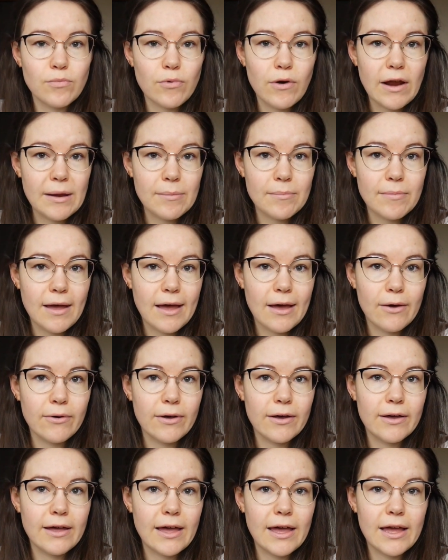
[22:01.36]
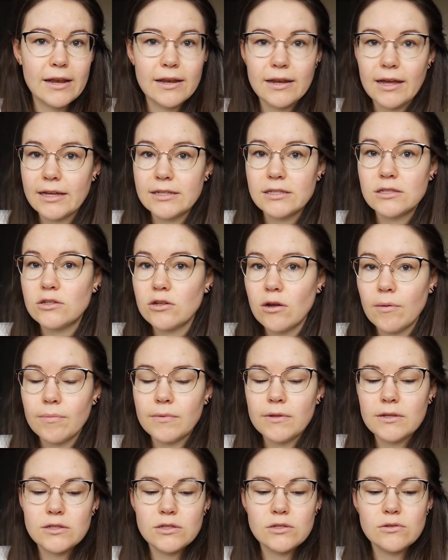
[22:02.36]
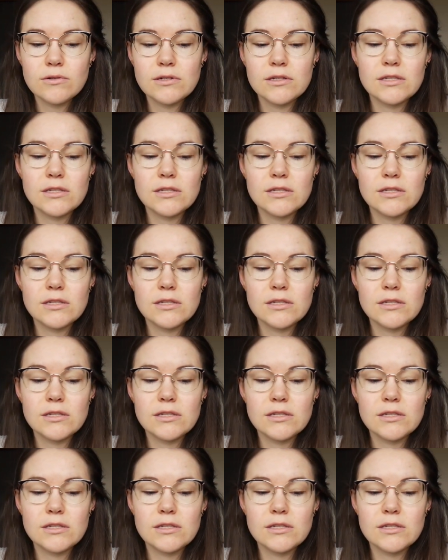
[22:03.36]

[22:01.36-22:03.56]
brain power, and I stopped as soon